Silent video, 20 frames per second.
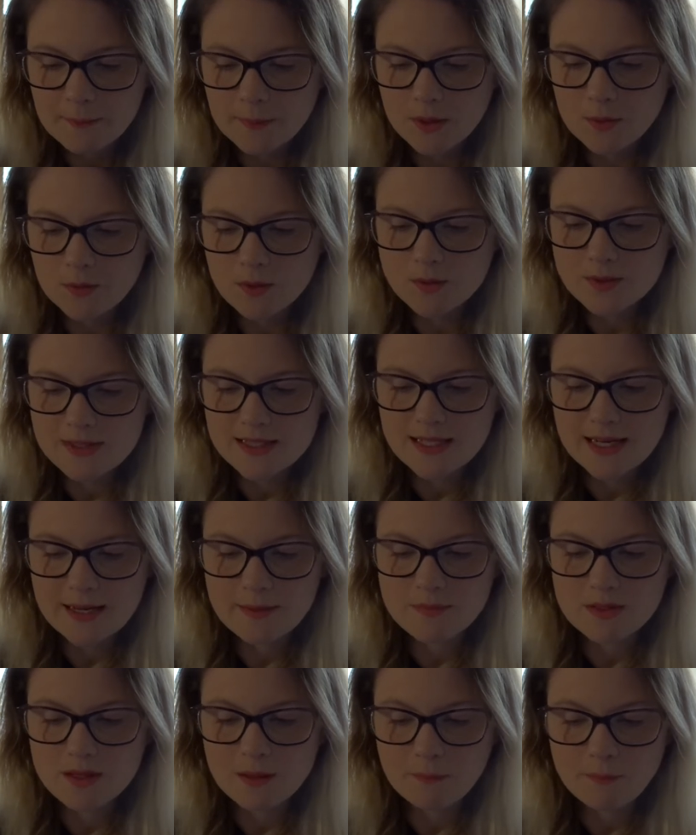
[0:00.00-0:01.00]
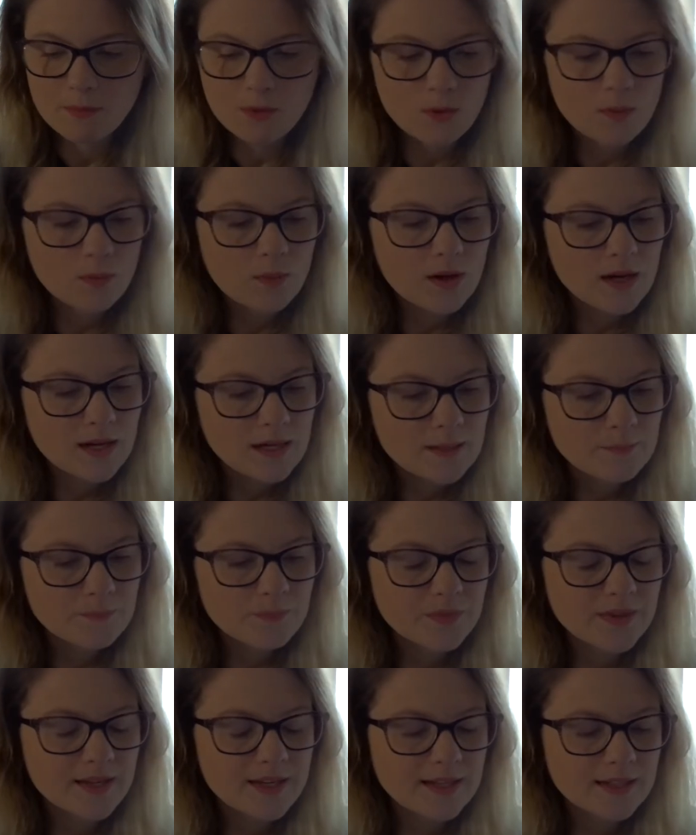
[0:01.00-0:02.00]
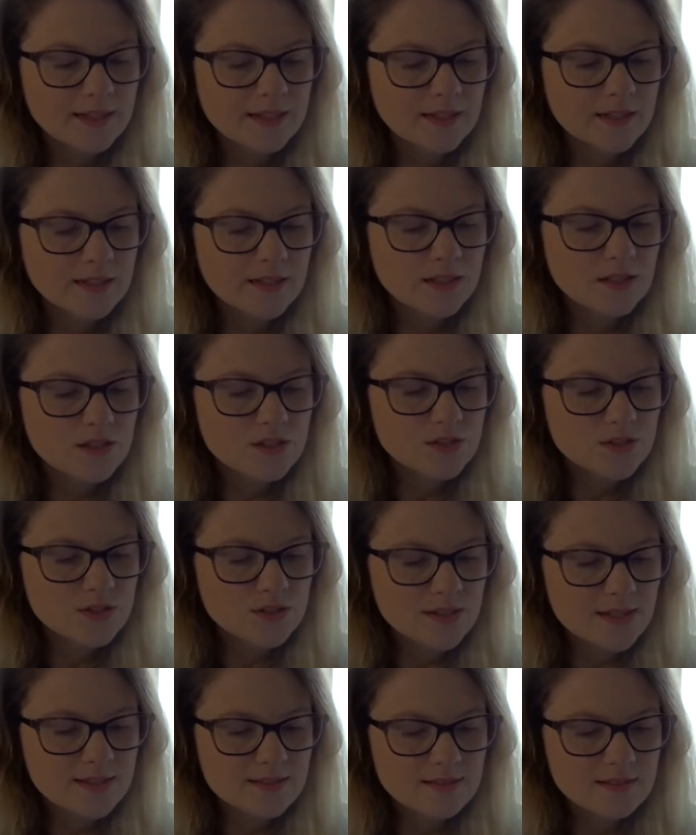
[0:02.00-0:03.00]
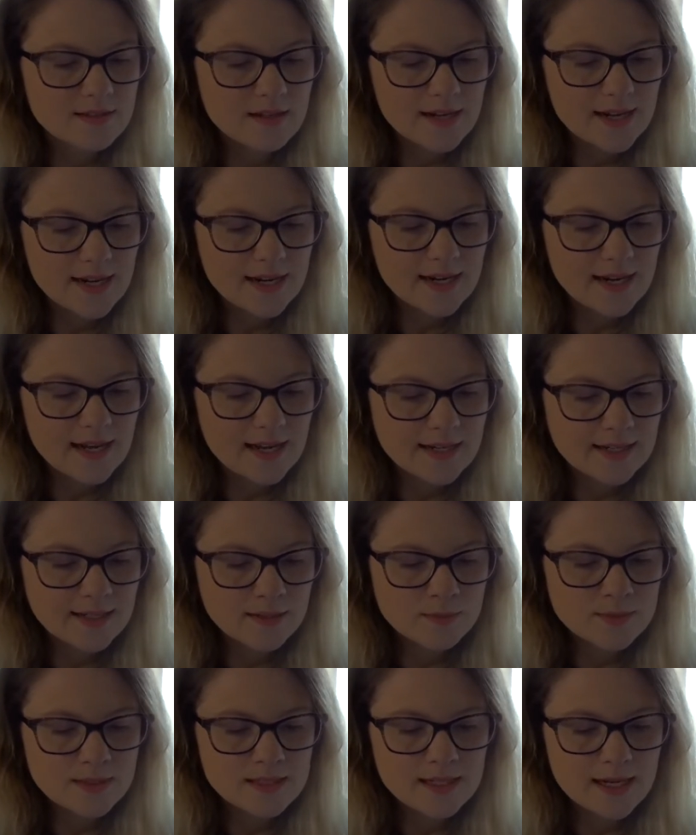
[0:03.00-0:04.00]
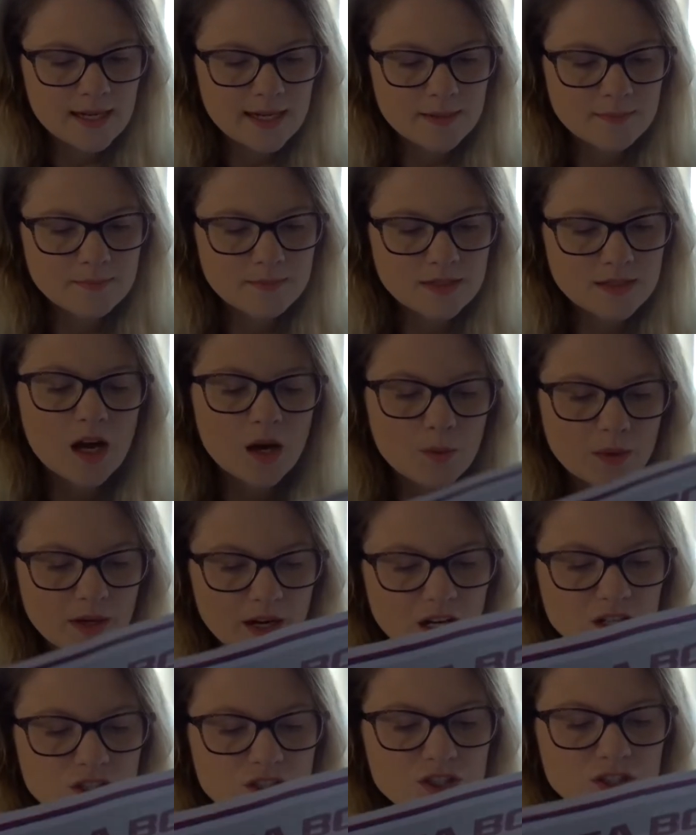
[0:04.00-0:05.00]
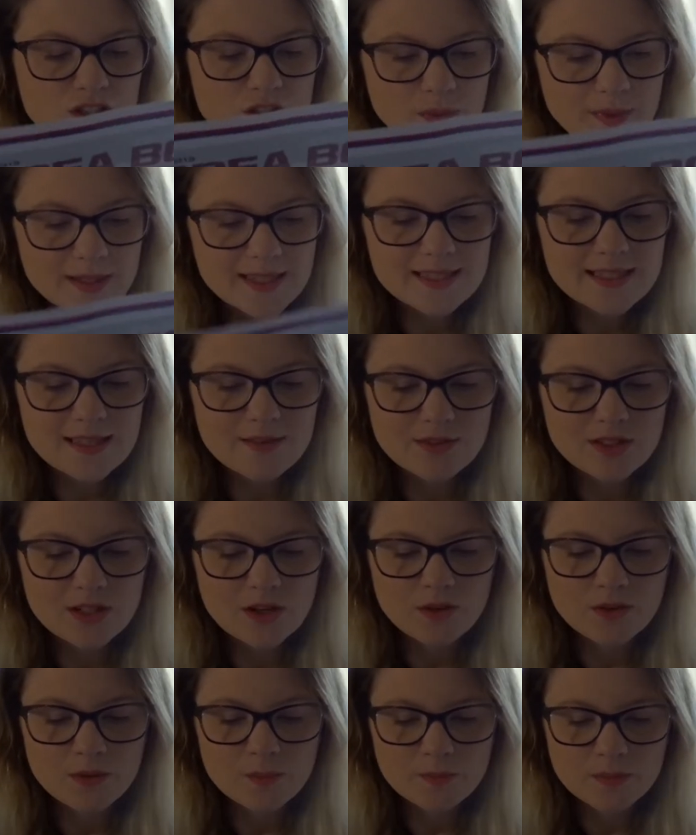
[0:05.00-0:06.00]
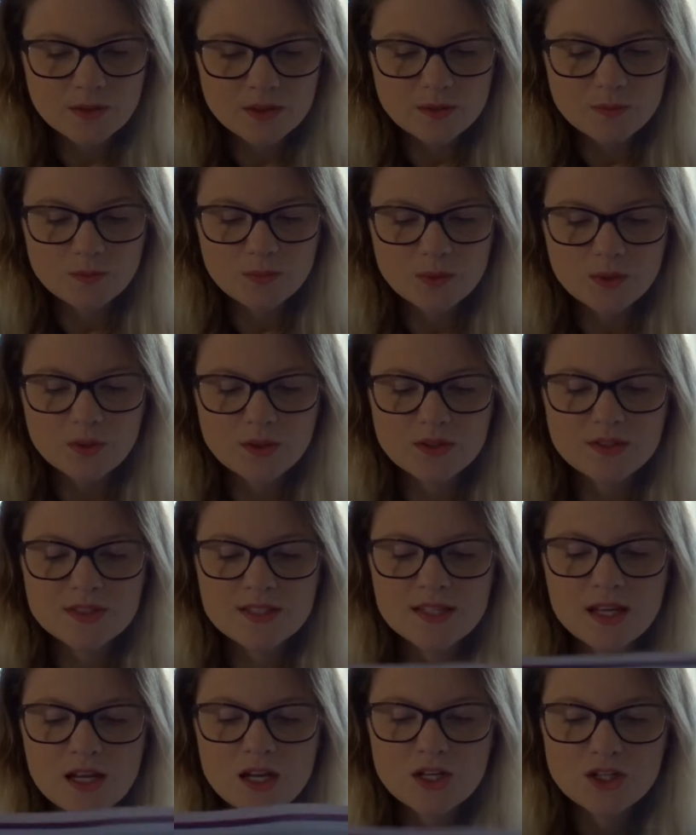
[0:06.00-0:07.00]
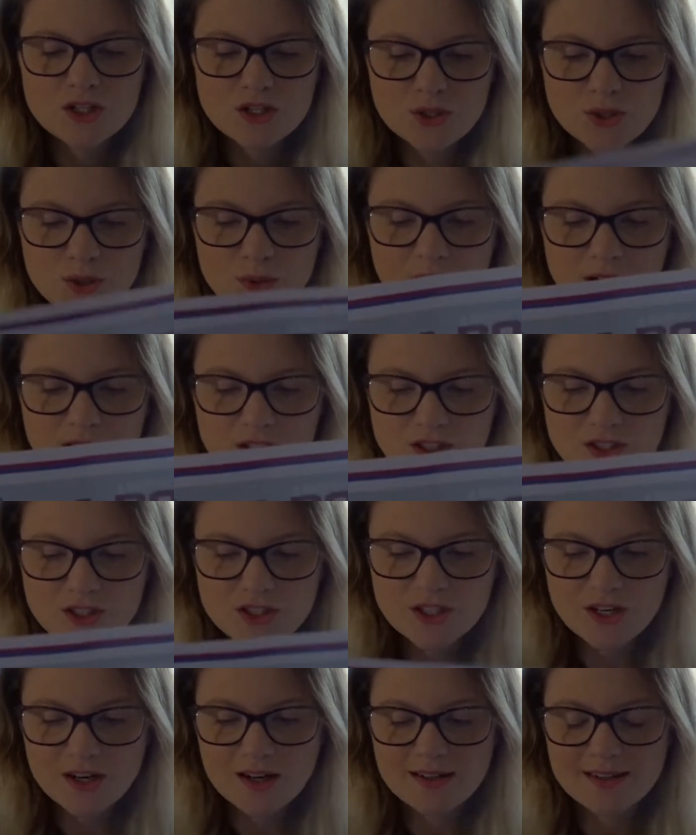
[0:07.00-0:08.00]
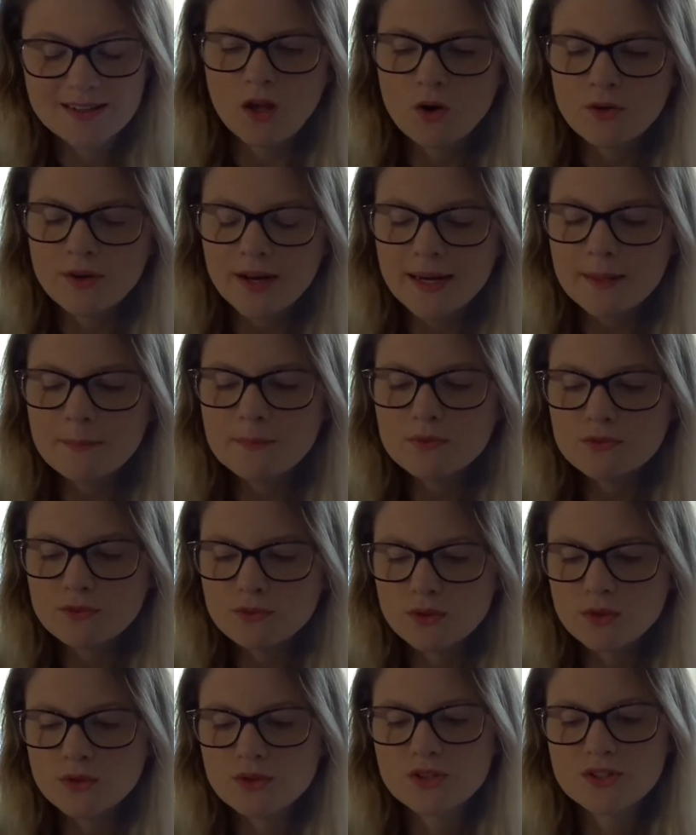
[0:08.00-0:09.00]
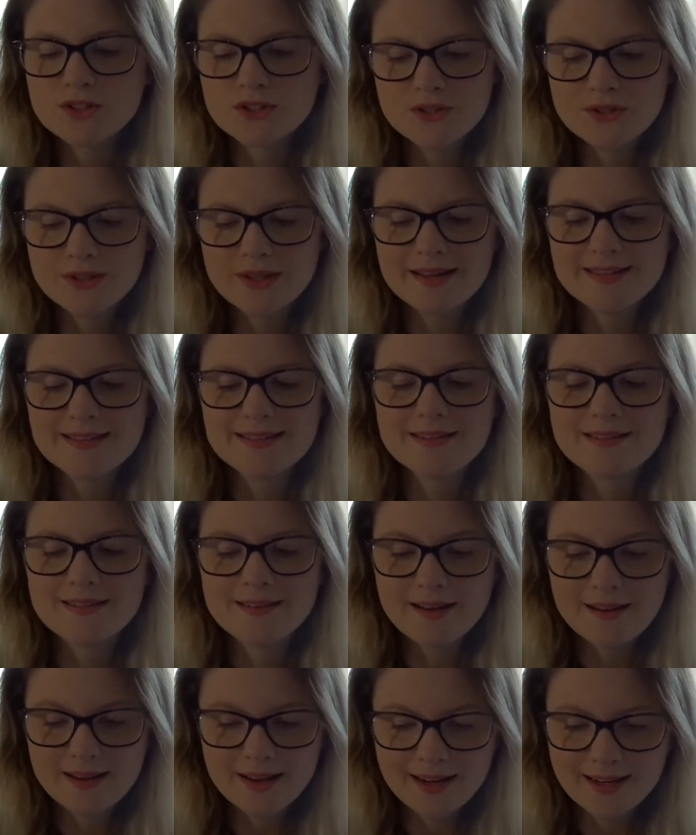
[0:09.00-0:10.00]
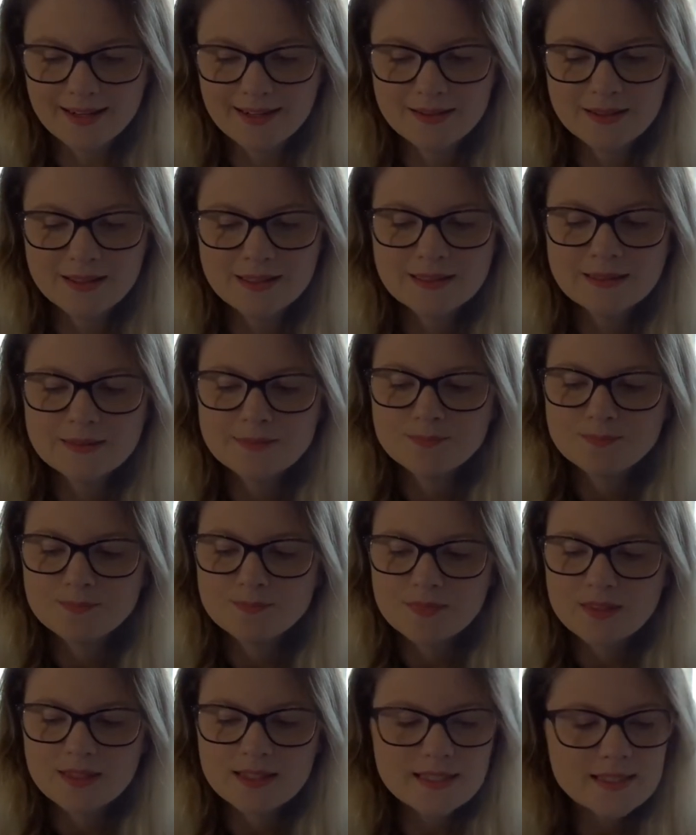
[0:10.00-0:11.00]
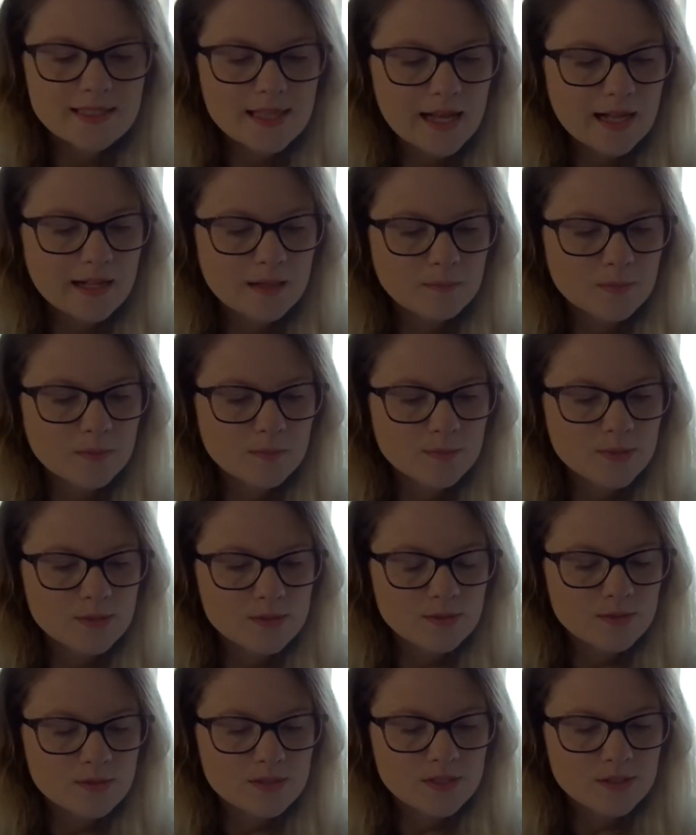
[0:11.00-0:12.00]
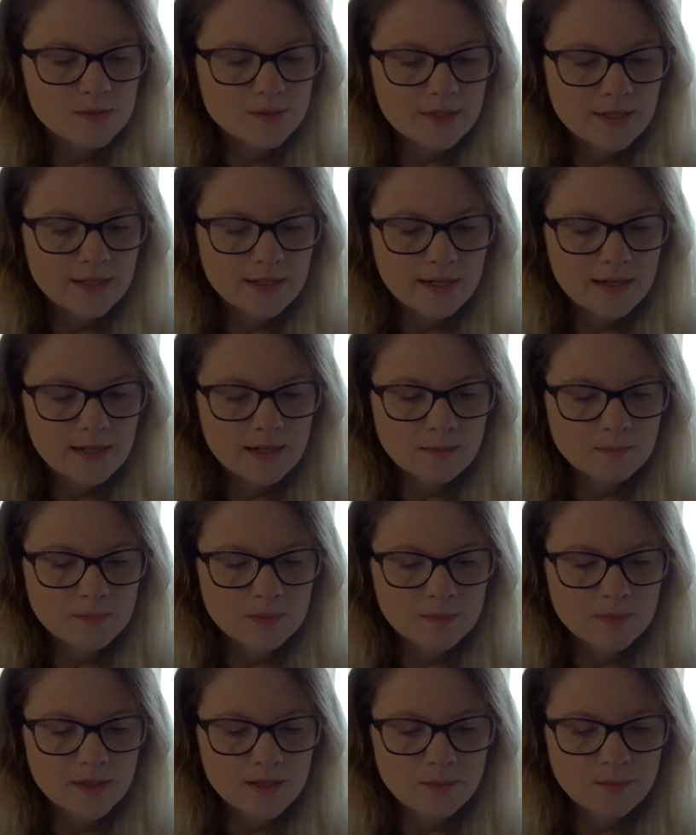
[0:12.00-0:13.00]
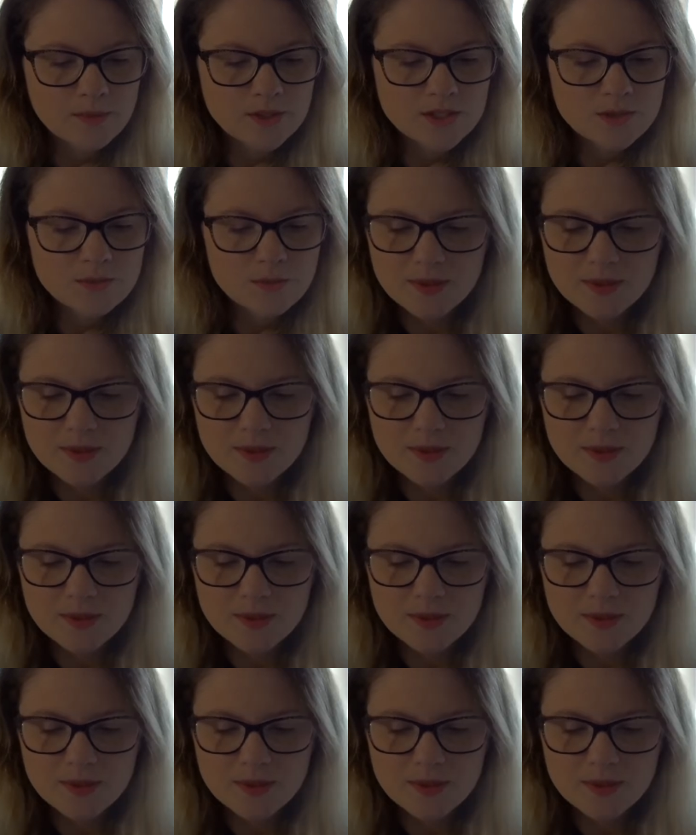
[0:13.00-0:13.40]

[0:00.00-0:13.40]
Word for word: BoA was named BoA in 2009, and it was named 127 on the Billboard's 200 chart on April 4th, 2009. This album was also an album in which